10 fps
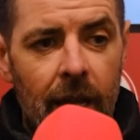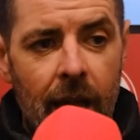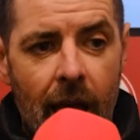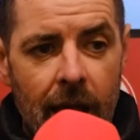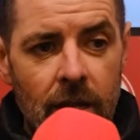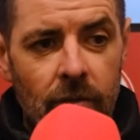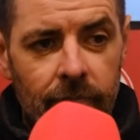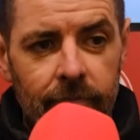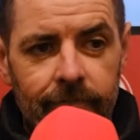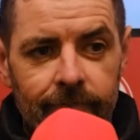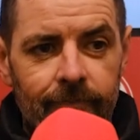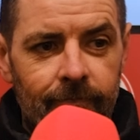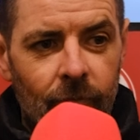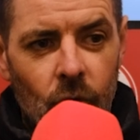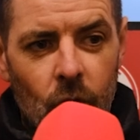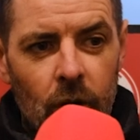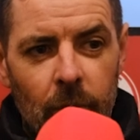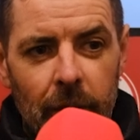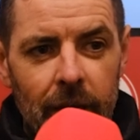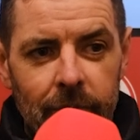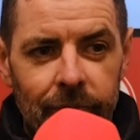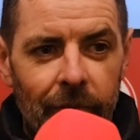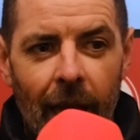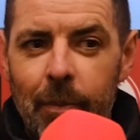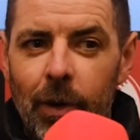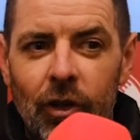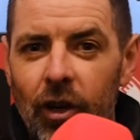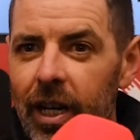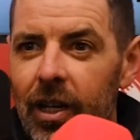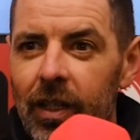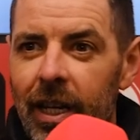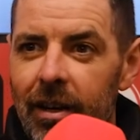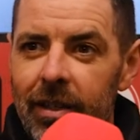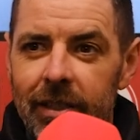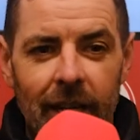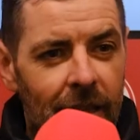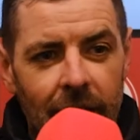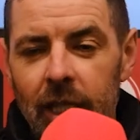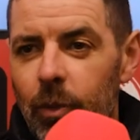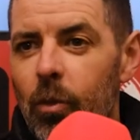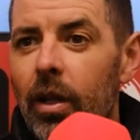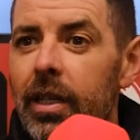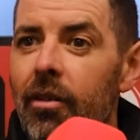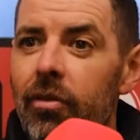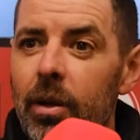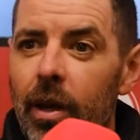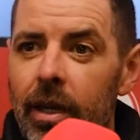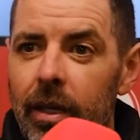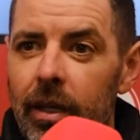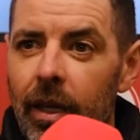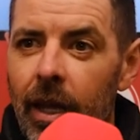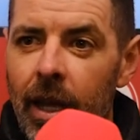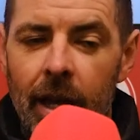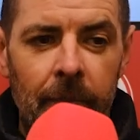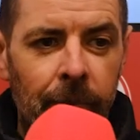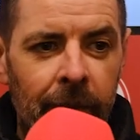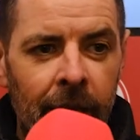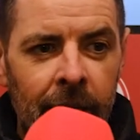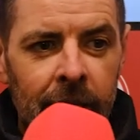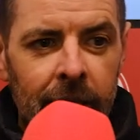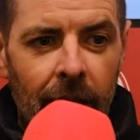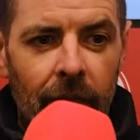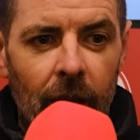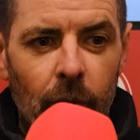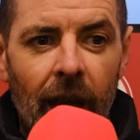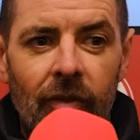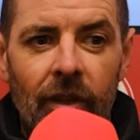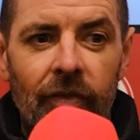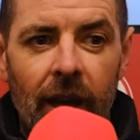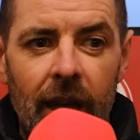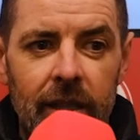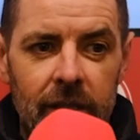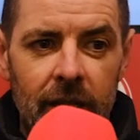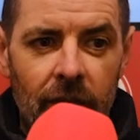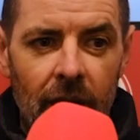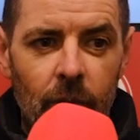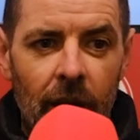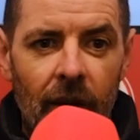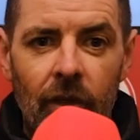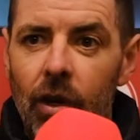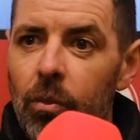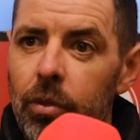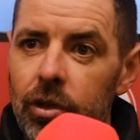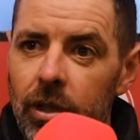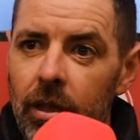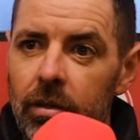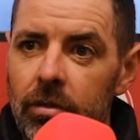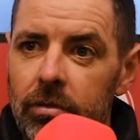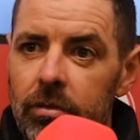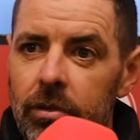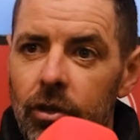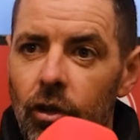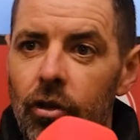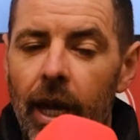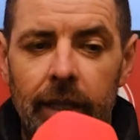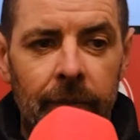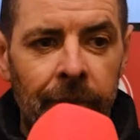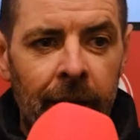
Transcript: I'm going to be hypercritical here and say that's what we want every week. I think we have the fans, and I think we have the numbers to do that,